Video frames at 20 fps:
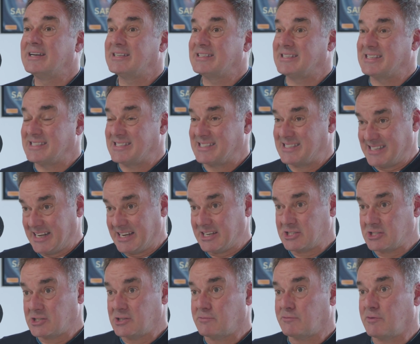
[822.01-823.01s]

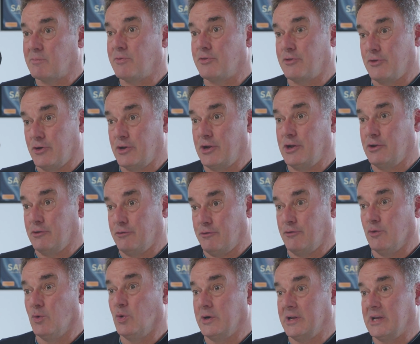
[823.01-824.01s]
distinction from 30 to
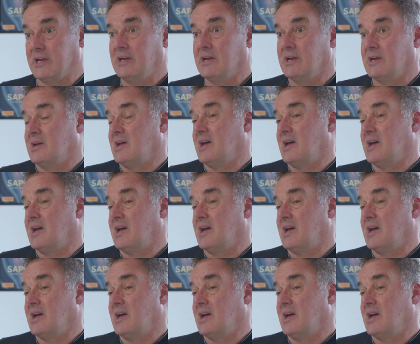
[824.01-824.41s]
40,